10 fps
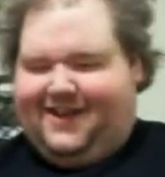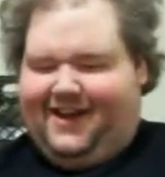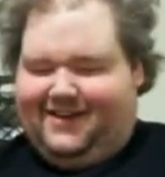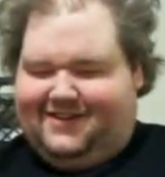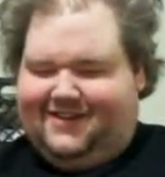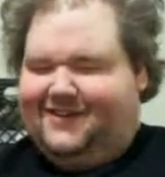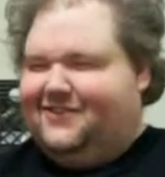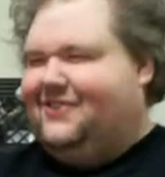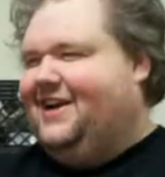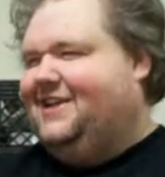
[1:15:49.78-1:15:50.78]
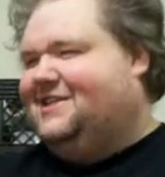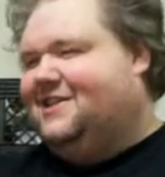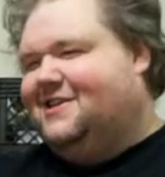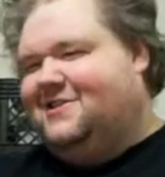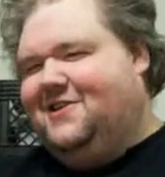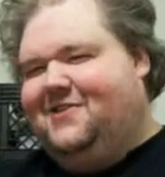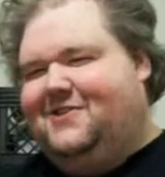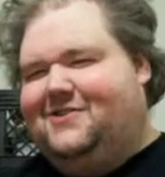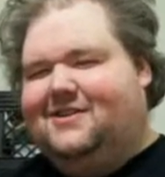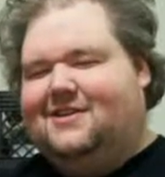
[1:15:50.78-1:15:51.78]
can't reach
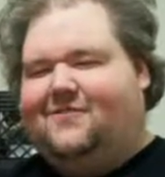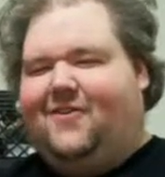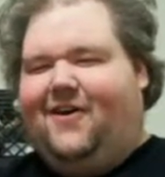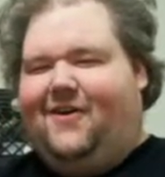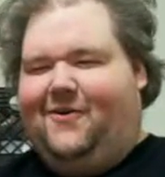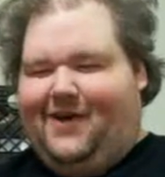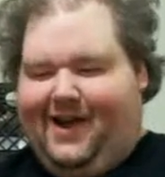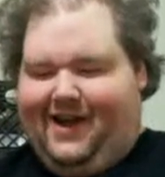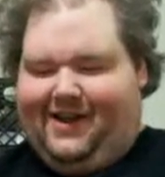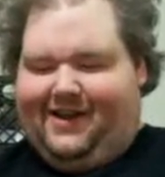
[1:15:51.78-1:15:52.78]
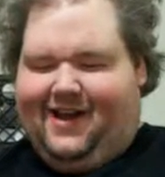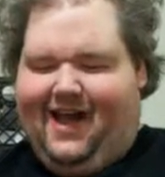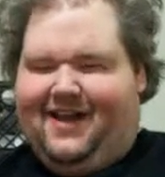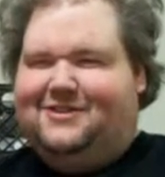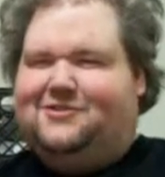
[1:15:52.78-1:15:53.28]
too far away and